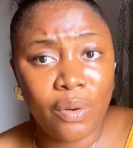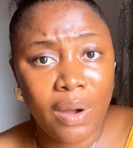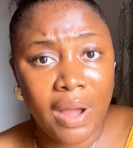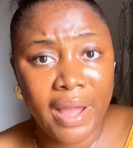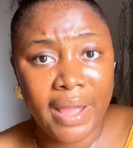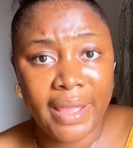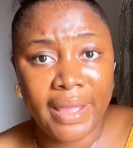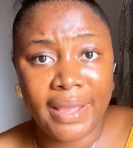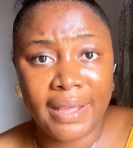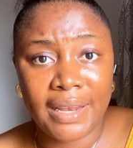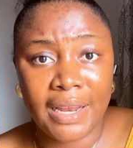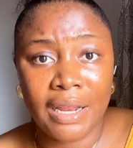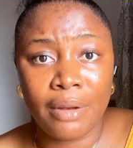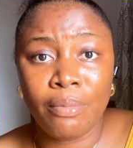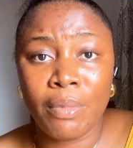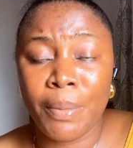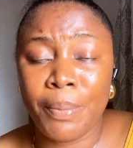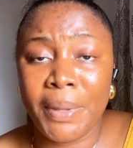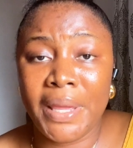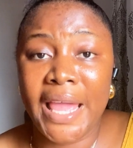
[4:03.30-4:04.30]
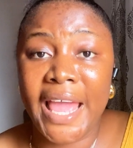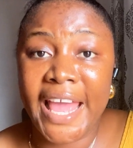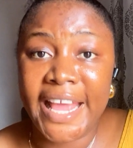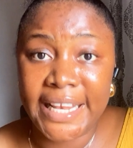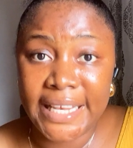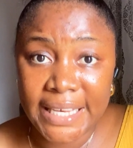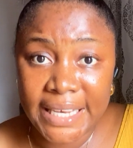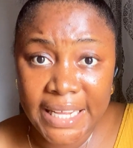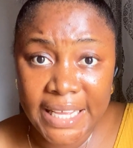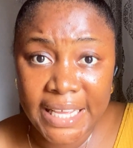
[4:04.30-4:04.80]
ahead and maybe
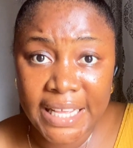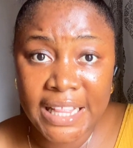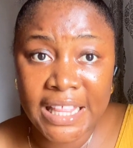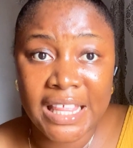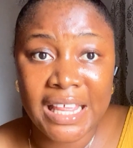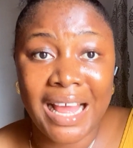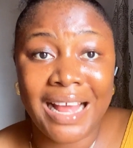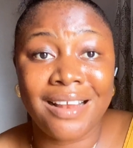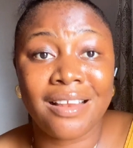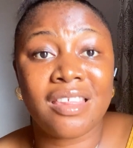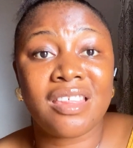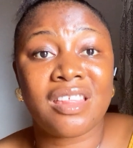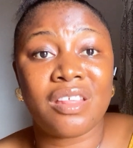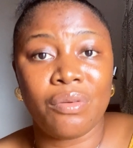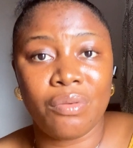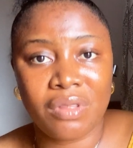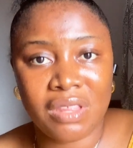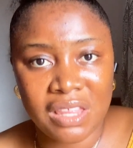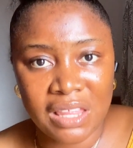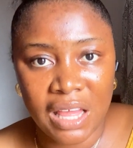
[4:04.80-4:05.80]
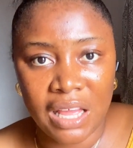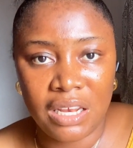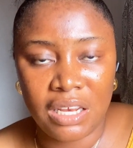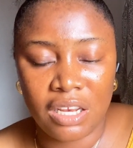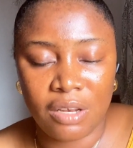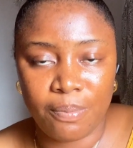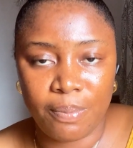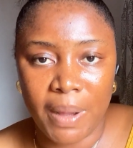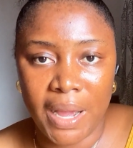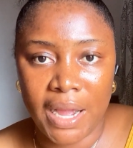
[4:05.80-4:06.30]
edit and still send
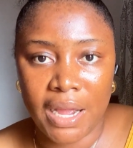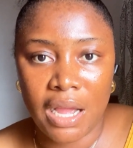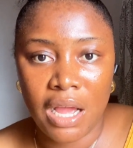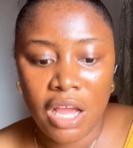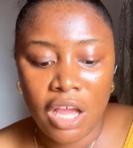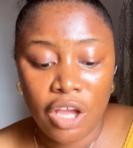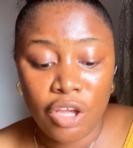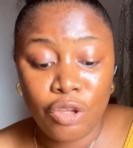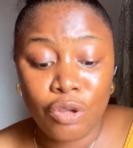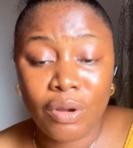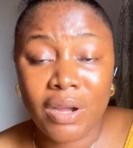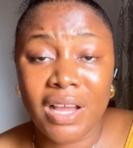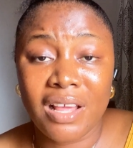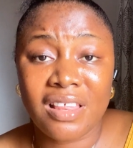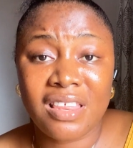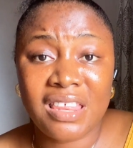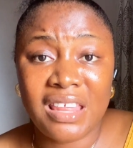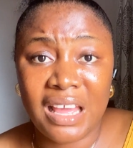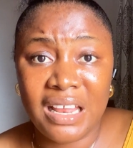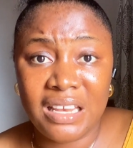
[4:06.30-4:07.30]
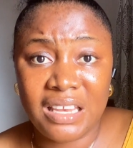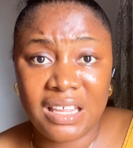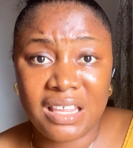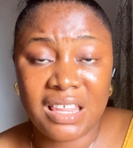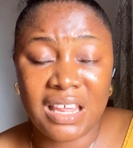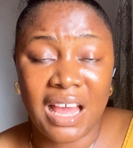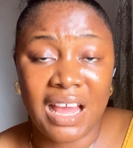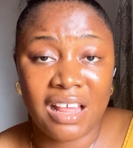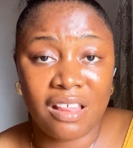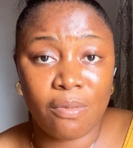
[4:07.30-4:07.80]
it back. You can send this
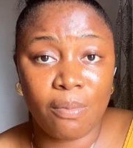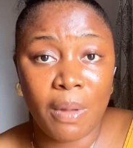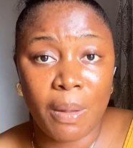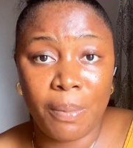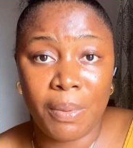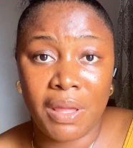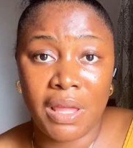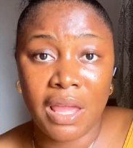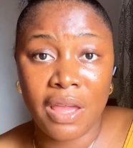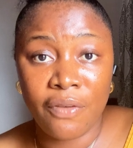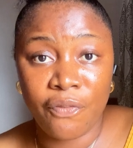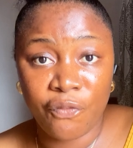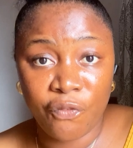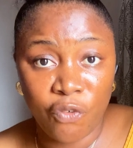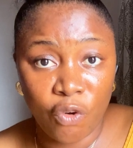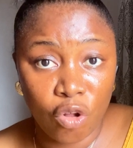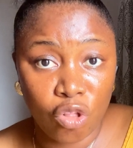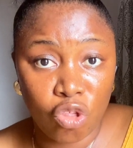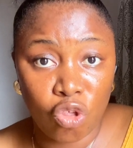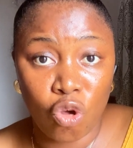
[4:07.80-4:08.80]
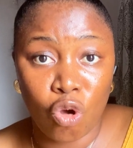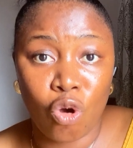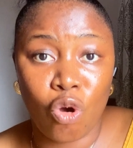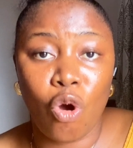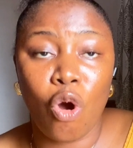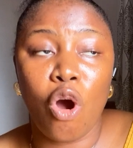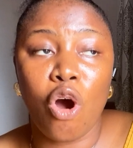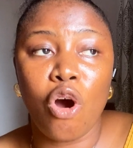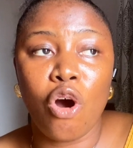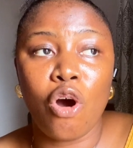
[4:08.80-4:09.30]
as maybe a
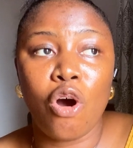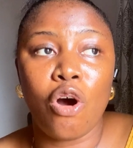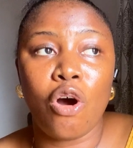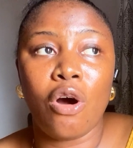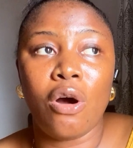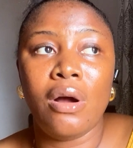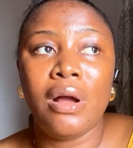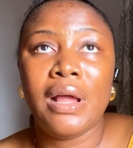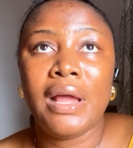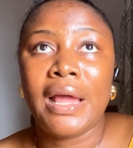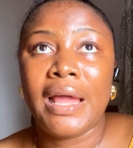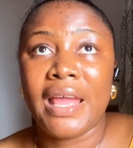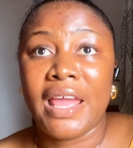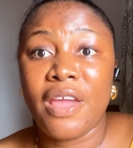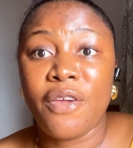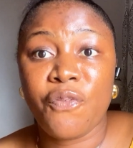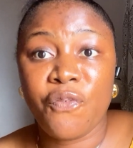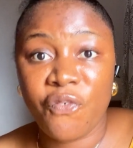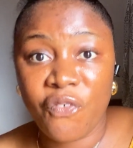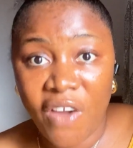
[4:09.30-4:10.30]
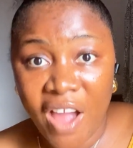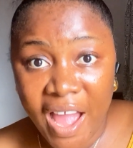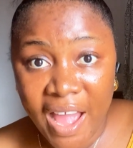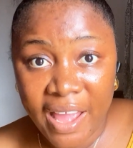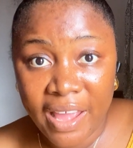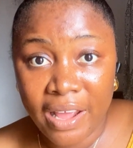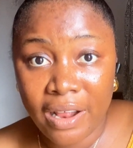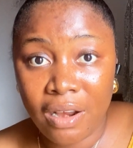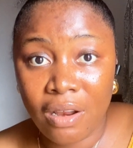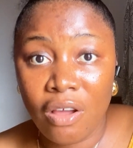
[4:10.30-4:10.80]
photo or a
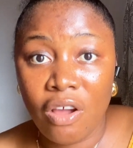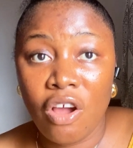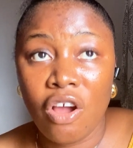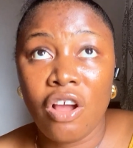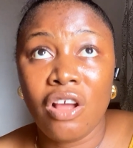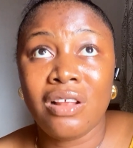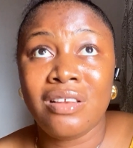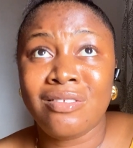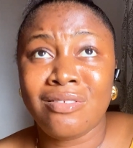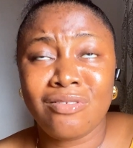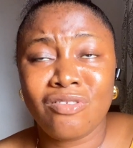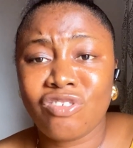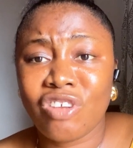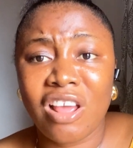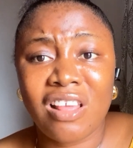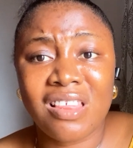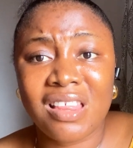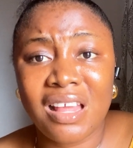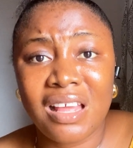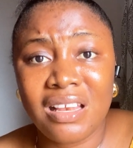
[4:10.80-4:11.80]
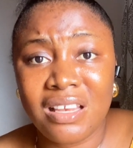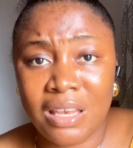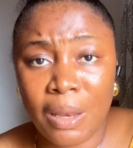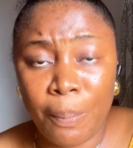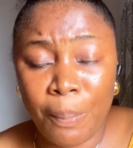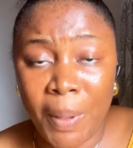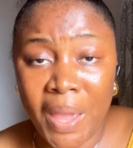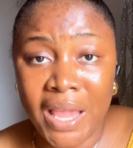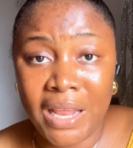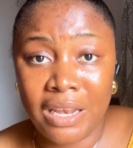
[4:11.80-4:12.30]
file, just
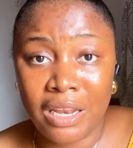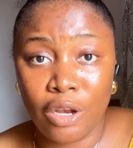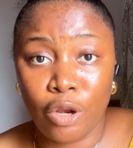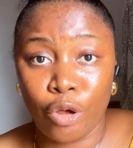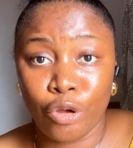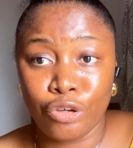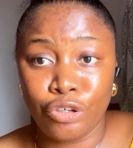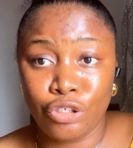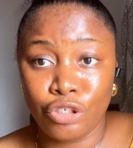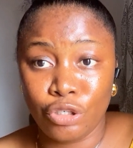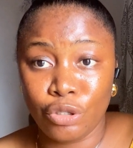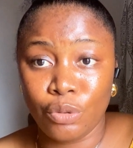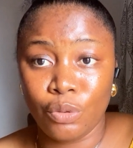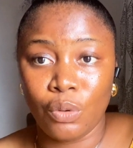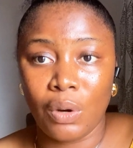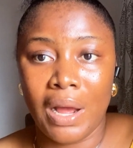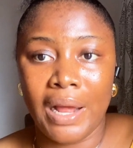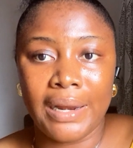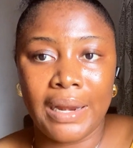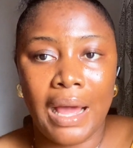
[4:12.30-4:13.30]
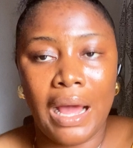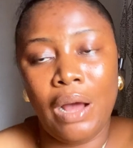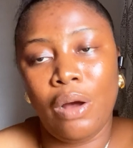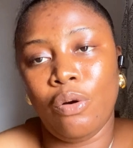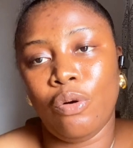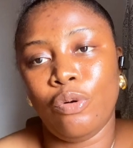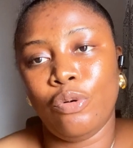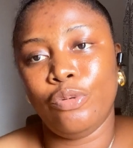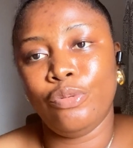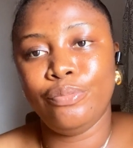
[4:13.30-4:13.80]
depending on you and
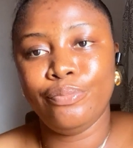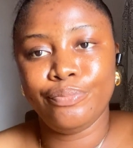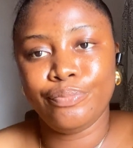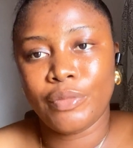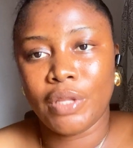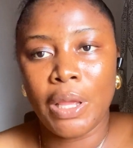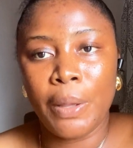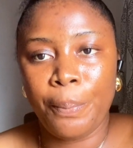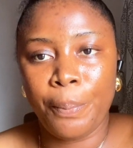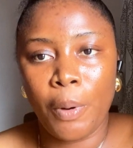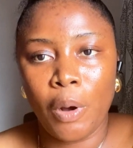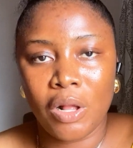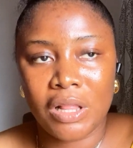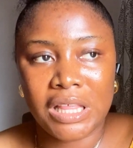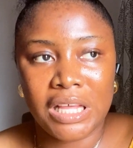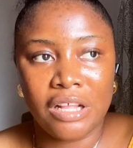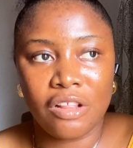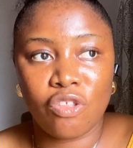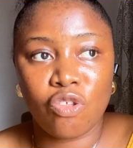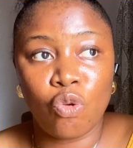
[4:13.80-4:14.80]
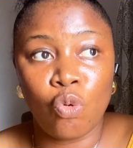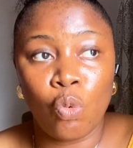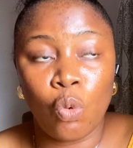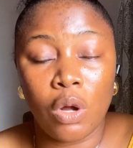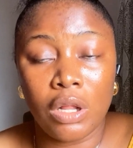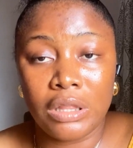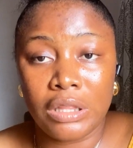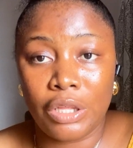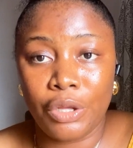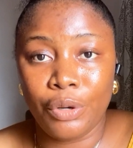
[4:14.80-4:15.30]
how important you
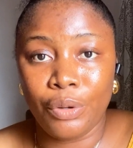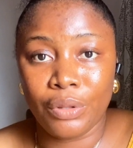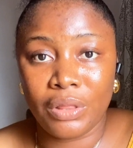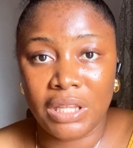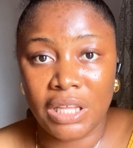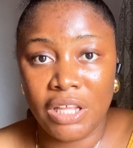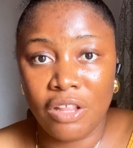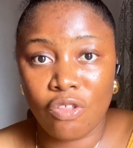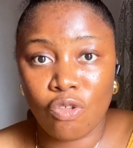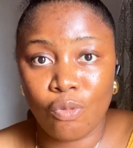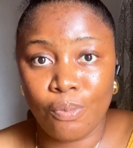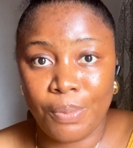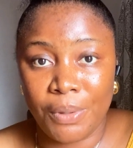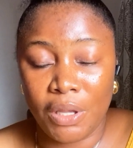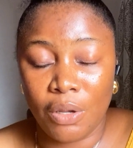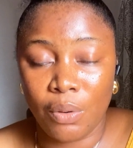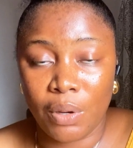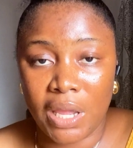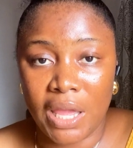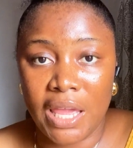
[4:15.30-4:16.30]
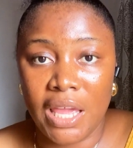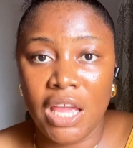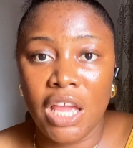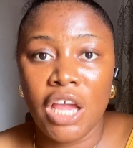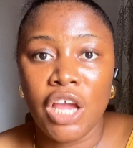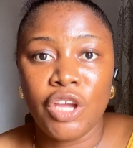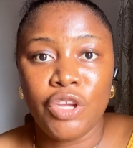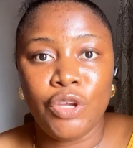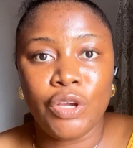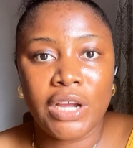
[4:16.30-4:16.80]
want the whole thing to be. Okay,
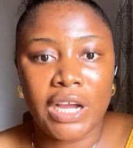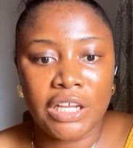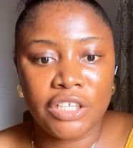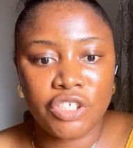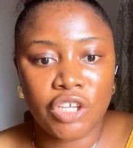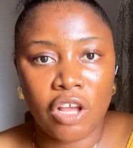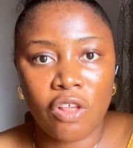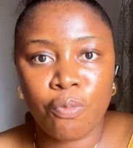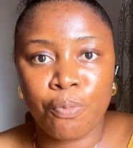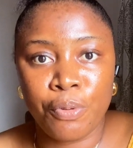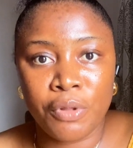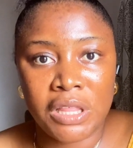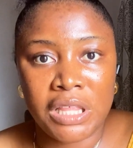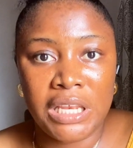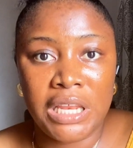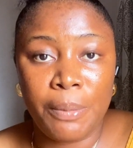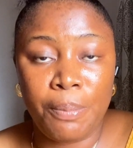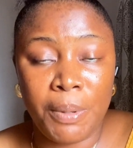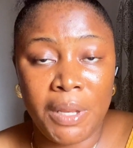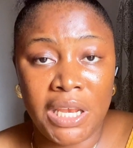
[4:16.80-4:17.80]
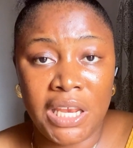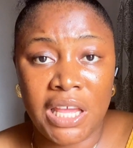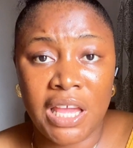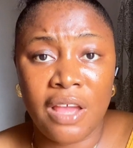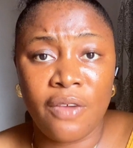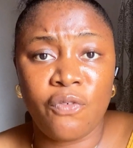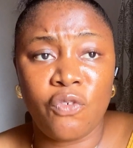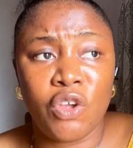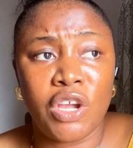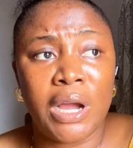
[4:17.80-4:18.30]
you can just put in a
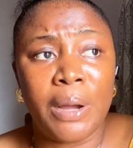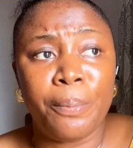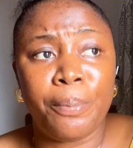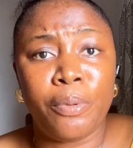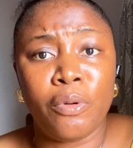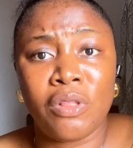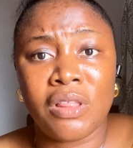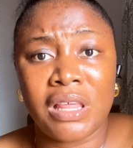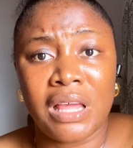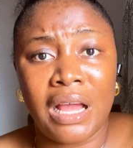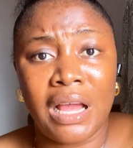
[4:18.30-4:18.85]
PDF, you can put